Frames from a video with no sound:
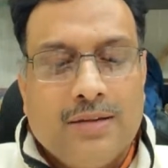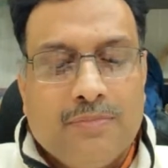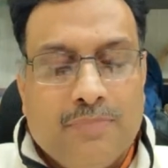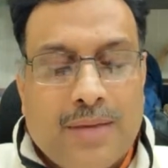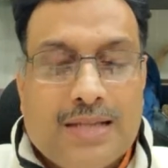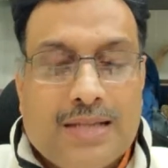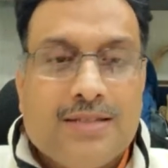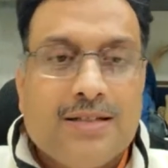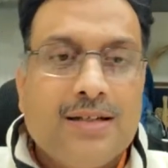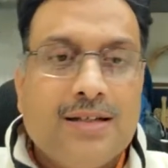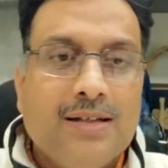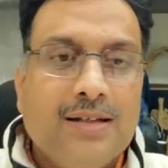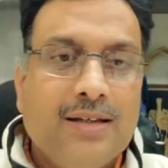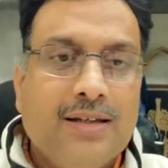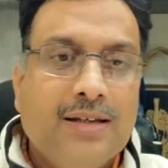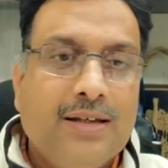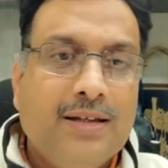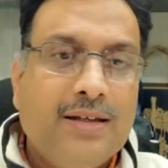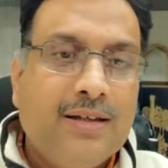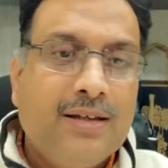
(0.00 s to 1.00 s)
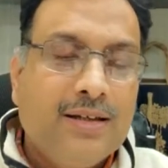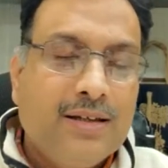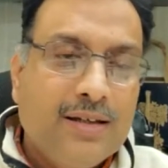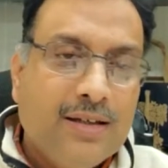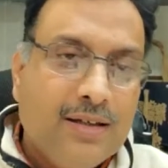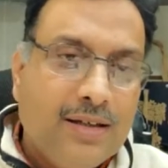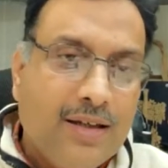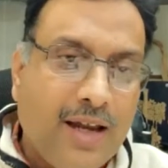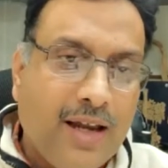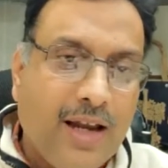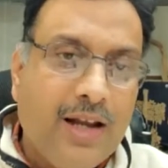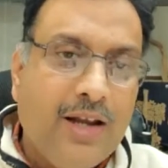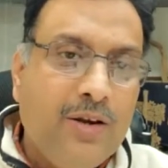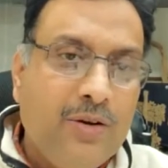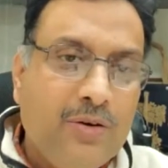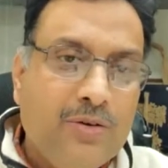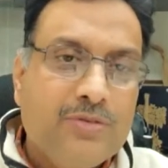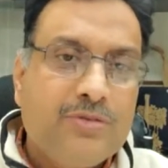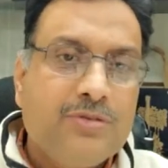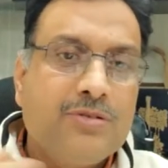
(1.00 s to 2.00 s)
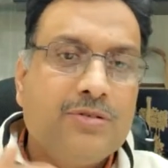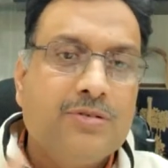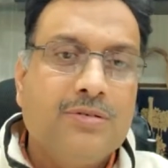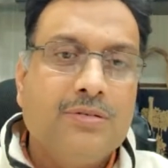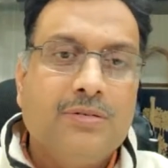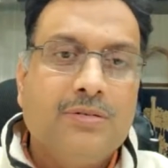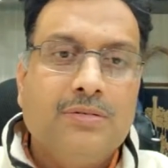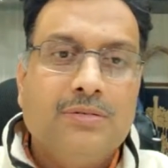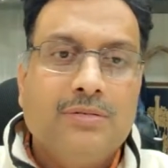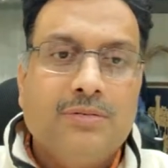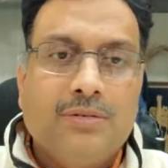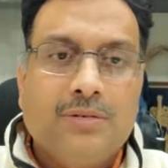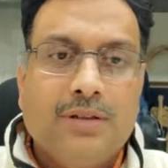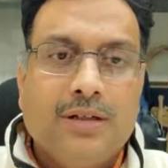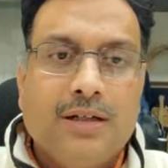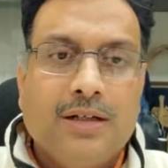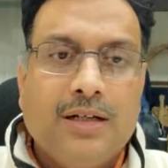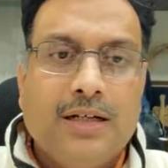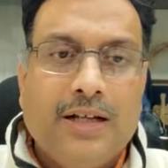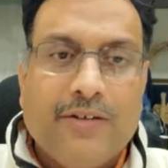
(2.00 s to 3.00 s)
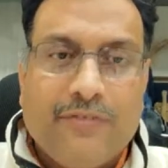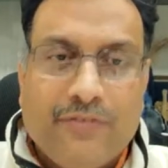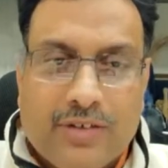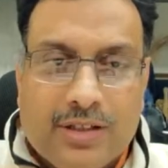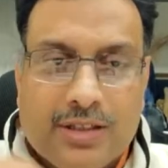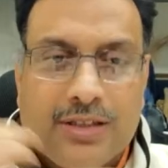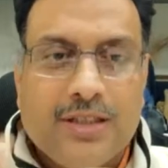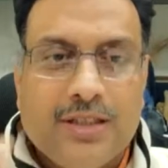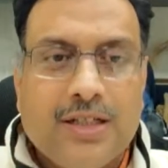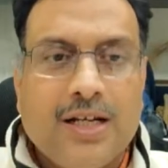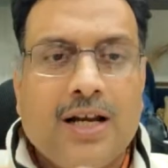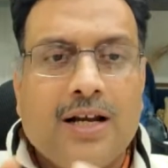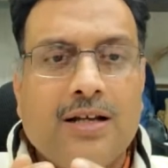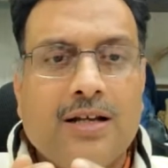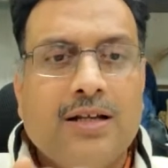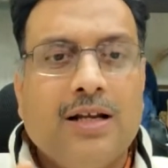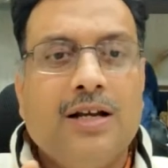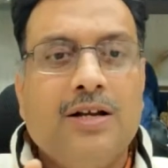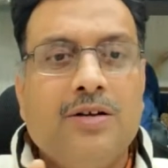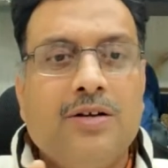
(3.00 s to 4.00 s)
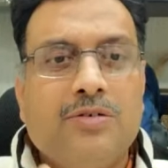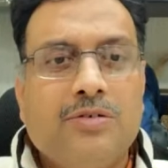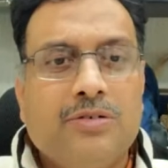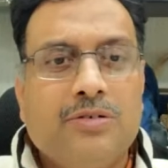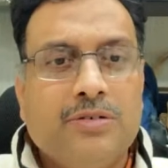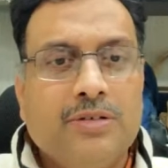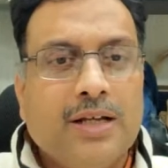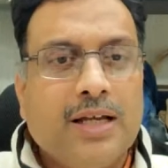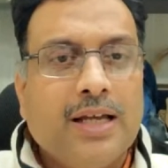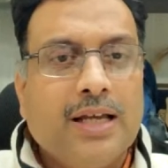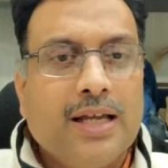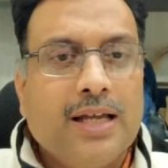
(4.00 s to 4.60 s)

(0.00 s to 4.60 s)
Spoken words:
basically induce to differentiate into